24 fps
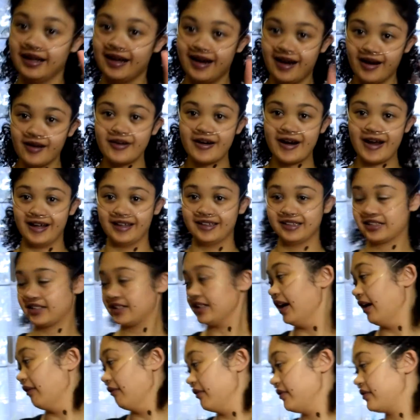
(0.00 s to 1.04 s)
Okay,
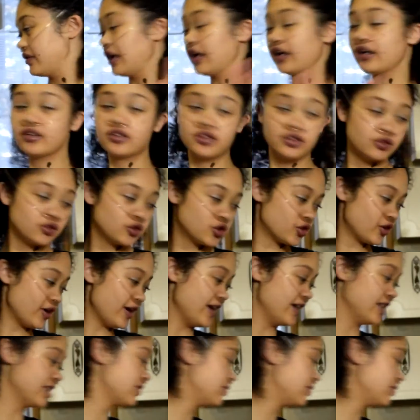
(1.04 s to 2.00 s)
so we've got our 2 trays.